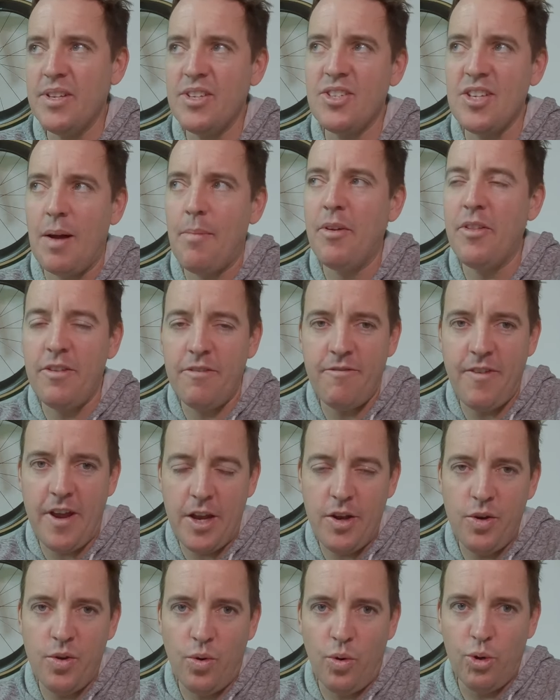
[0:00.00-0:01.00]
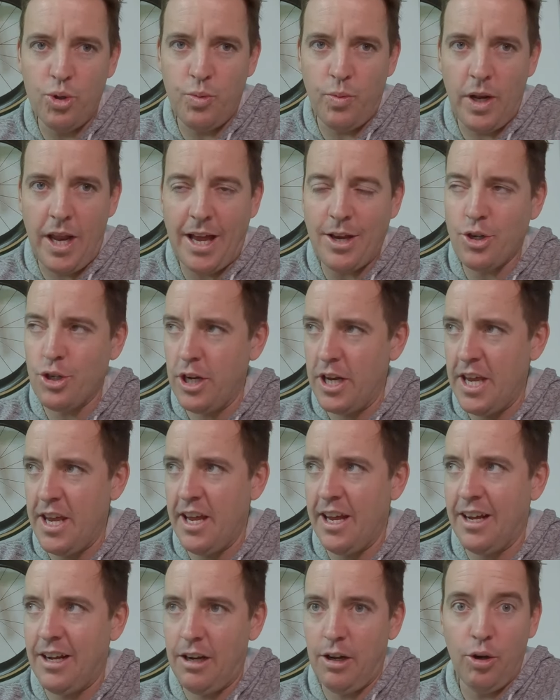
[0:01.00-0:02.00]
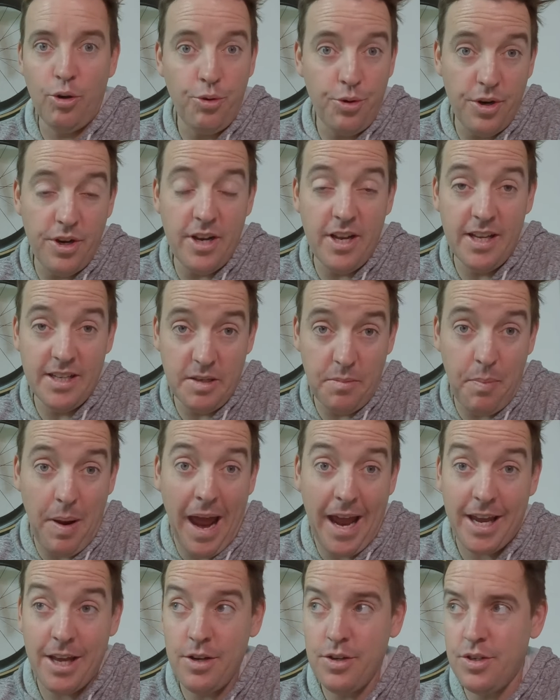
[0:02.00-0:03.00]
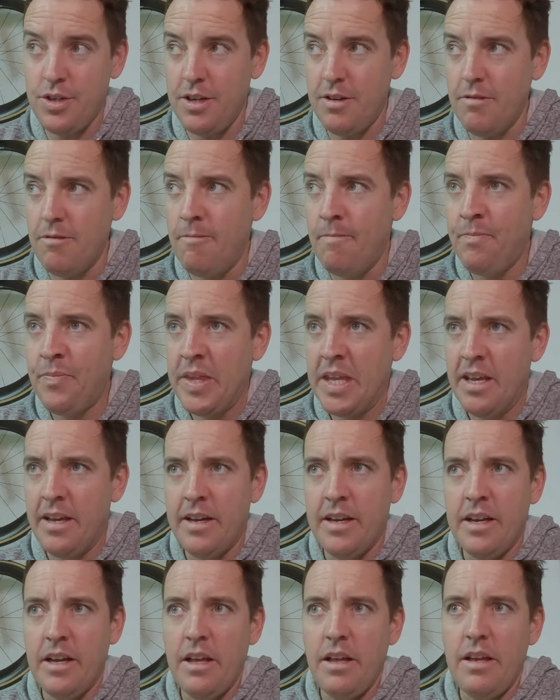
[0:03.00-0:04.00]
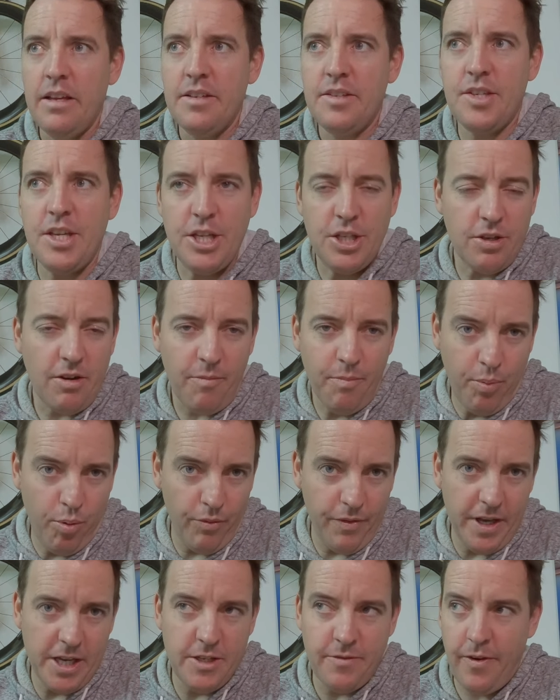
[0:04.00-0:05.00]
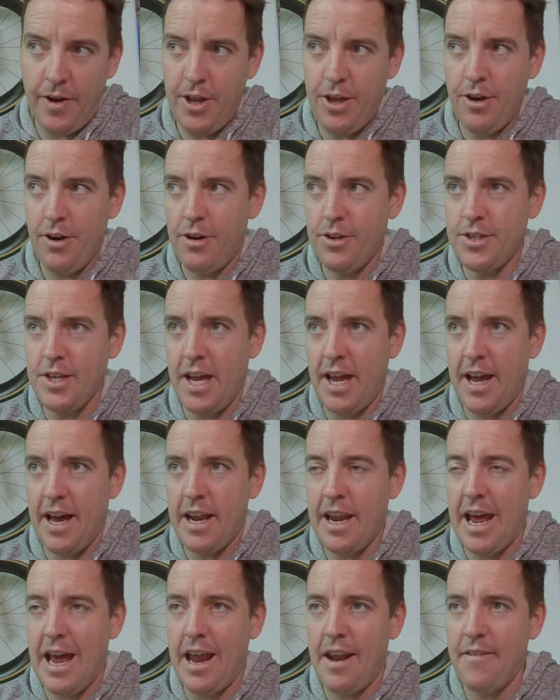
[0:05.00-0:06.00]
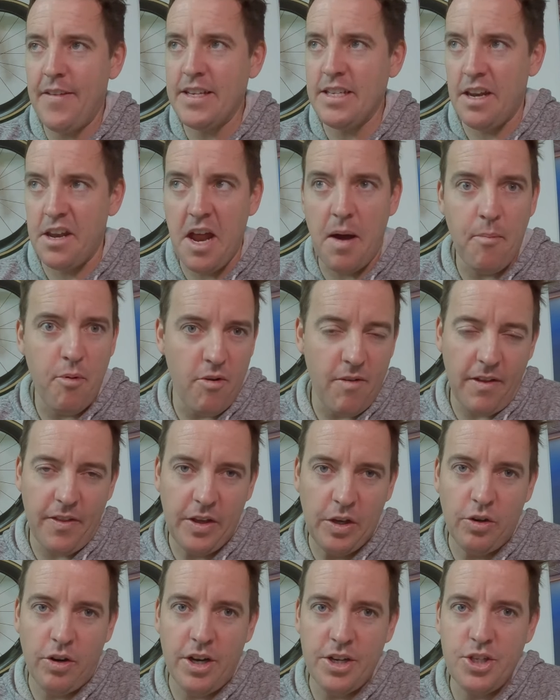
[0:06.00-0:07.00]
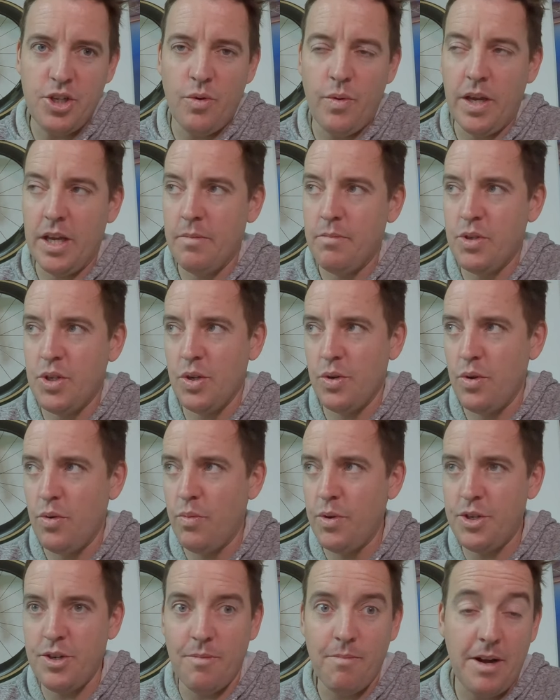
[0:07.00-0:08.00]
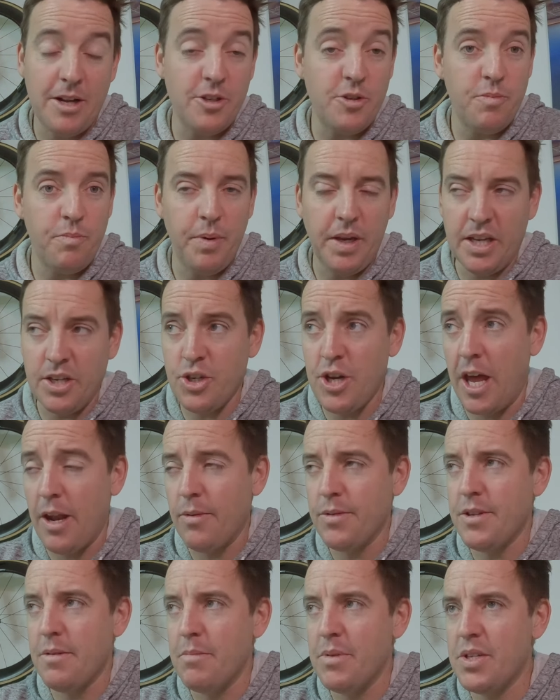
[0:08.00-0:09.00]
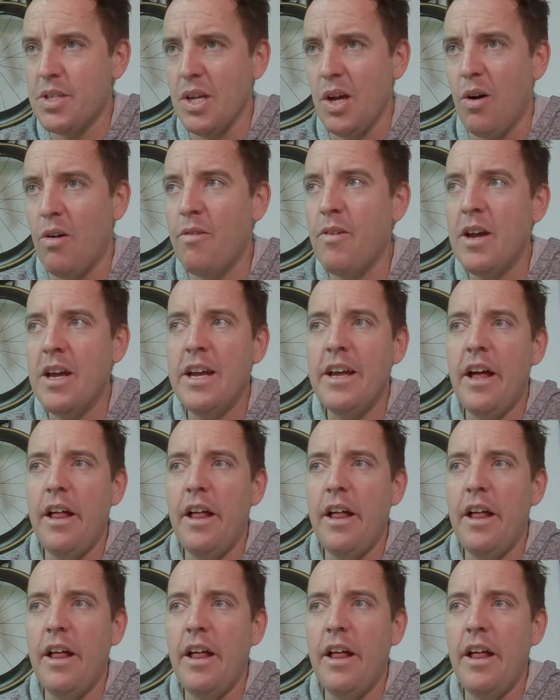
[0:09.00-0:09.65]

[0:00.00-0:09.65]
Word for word: but some of the vendors will actually include it as a package deal. Since I've put these videos out, and there's a number of other guys doing them too, which are much bigger channels than myself,